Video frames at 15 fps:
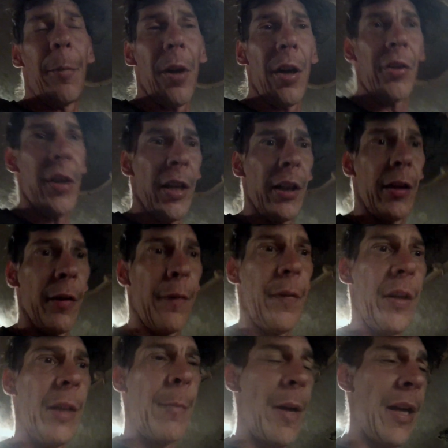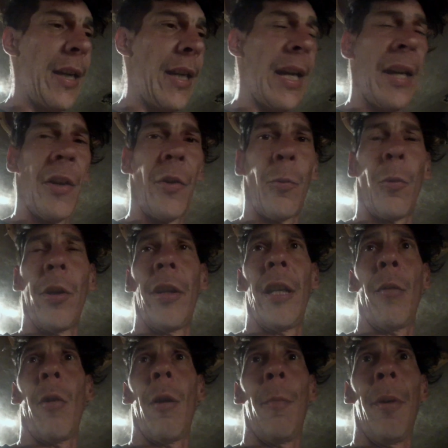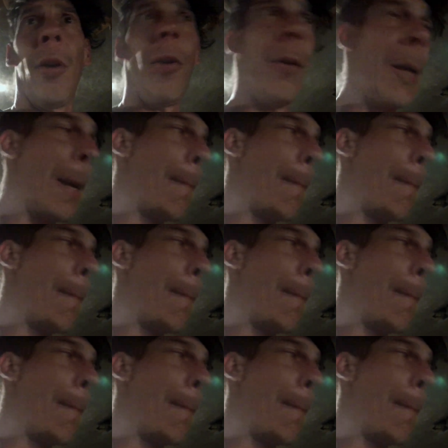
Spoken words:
project if anybody has one they want built.